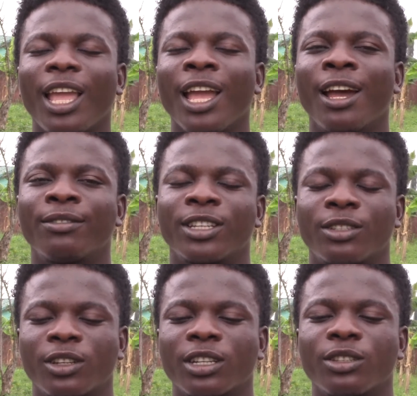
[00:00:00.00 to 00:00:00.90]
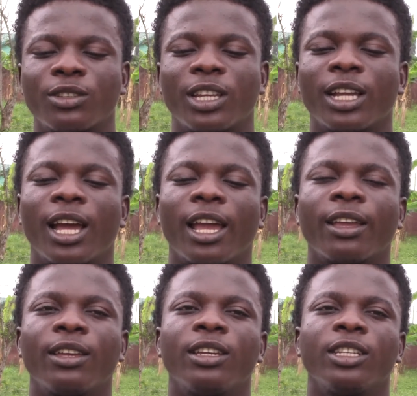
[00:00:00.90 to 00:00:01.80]
after talking to the guy,
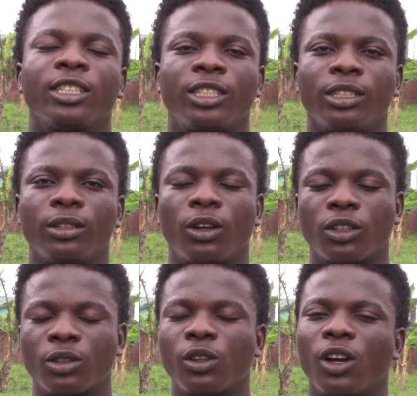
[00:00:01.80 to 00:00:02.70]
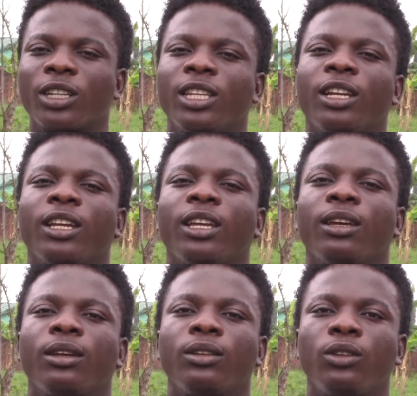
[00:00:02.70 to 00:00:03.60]
she also locked the
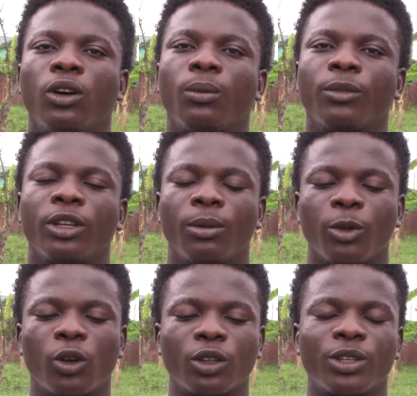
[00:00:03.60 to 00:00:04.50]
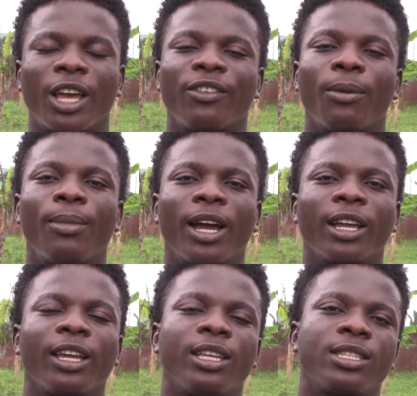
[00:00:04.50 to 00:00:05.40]
door because we have a back
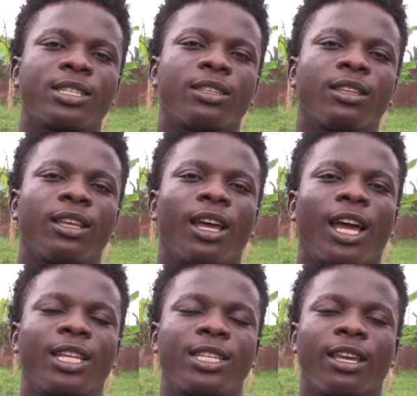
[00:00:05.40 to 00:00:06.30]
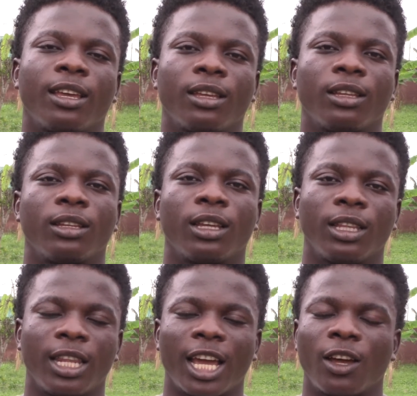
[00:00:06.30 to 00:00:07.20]
gate at
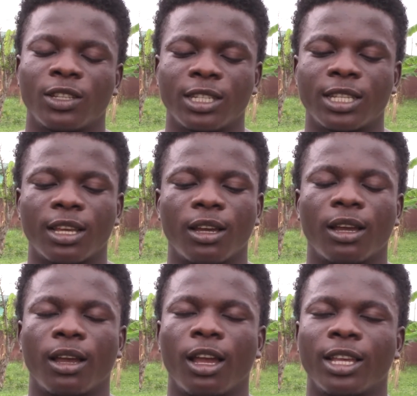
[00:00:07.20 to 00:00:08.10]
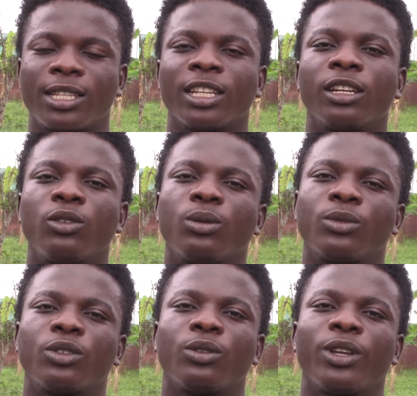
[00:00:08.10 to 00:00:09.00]
the house. Is a single room,
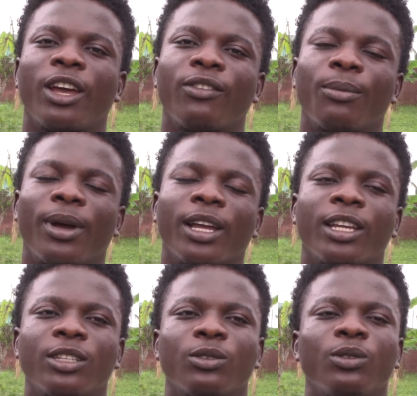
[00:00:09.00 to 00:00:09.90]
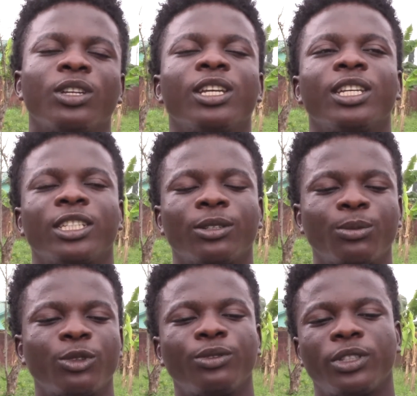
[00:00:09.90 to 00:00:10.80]
so we have a back gate. So she
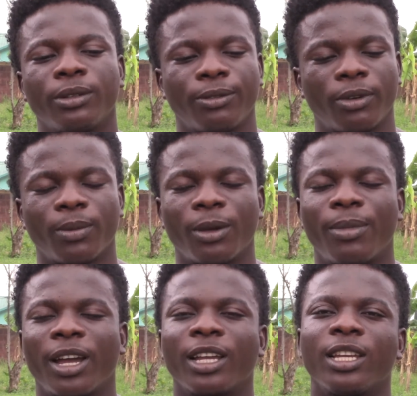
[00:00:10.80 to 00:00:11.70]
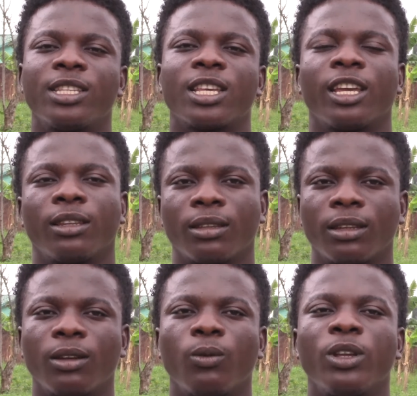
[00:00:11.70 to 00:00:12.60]
moved from the back gate and
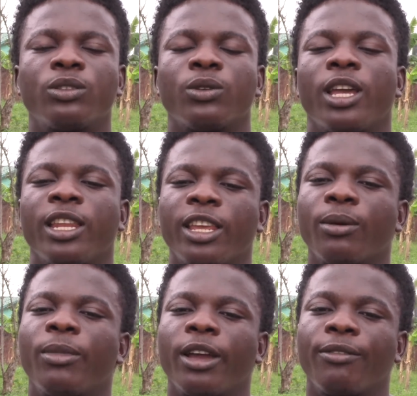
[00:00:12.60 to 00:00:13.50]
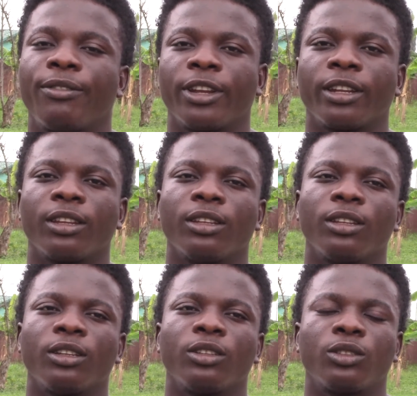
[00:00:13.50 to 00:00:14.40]
went to a nearby friend.
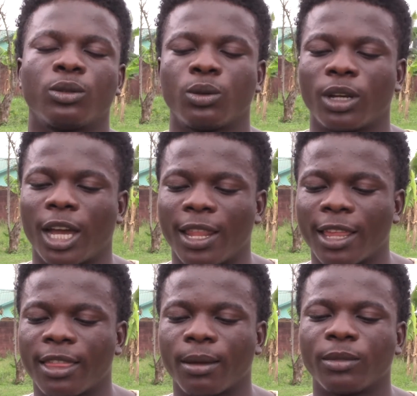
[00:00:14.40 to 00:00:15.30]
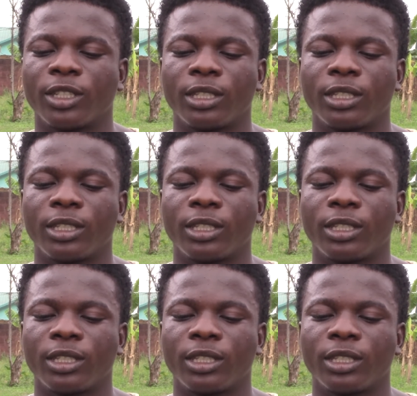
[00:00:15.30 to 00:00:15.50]
So at that time,